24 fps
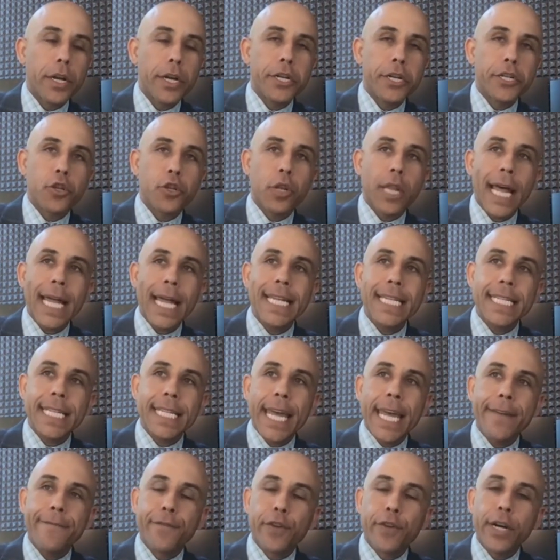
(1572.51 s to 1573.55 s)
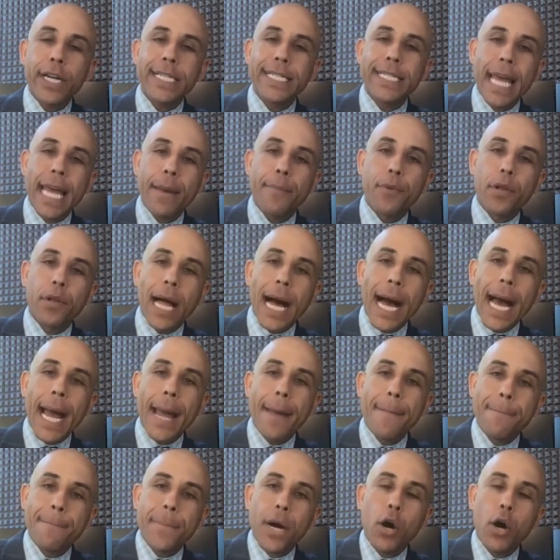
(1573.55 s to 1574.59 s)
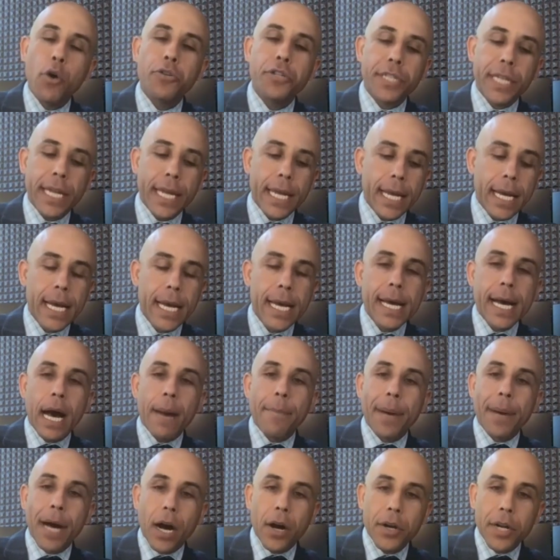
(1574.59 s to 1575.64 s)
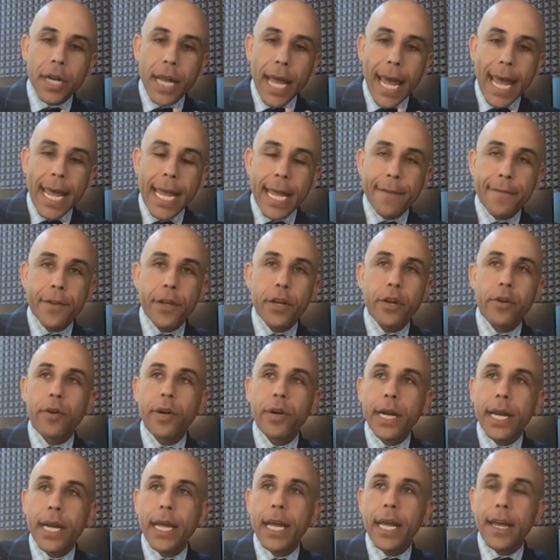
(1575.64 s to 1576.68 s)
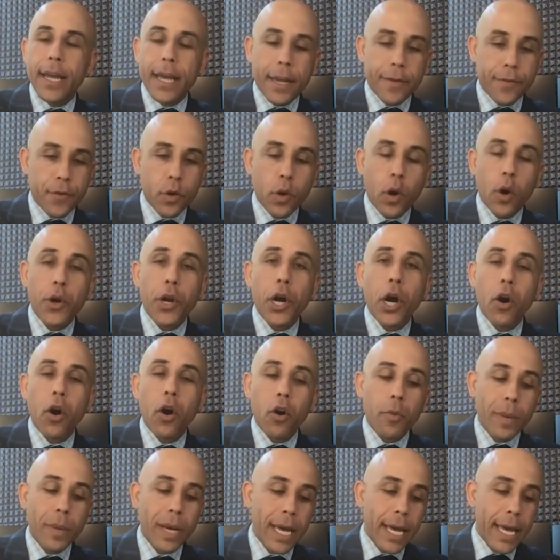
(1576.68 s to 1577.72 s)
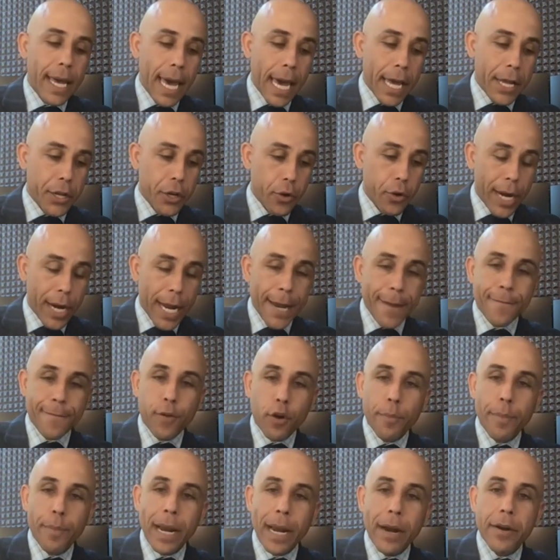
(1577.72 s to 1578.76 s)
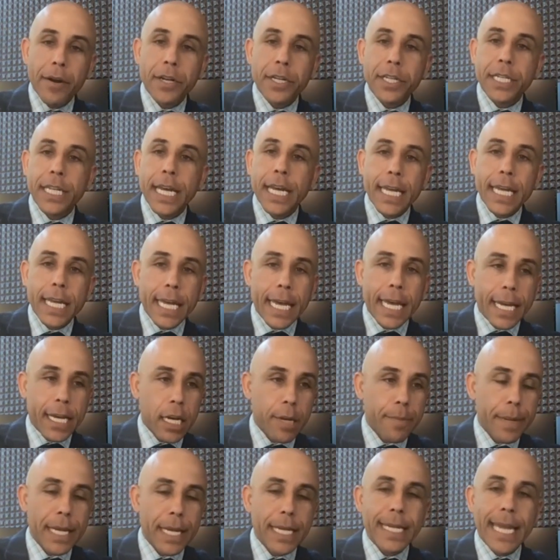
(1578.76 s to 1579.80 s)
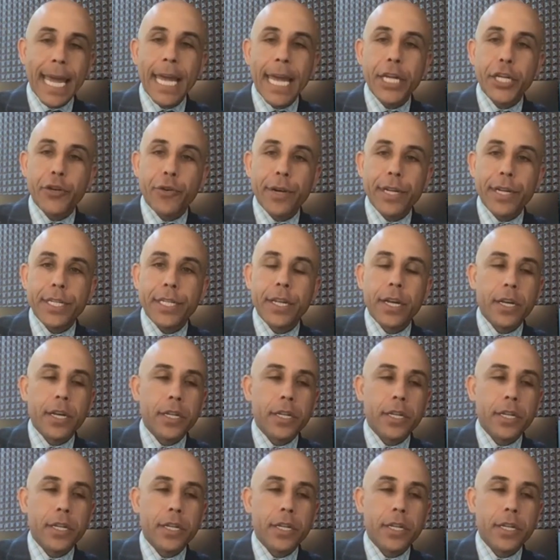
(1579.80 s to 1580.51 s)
So let's say, for example, I'm posting about, hey, if you own a home and you're in forbearance, it could be dangerous.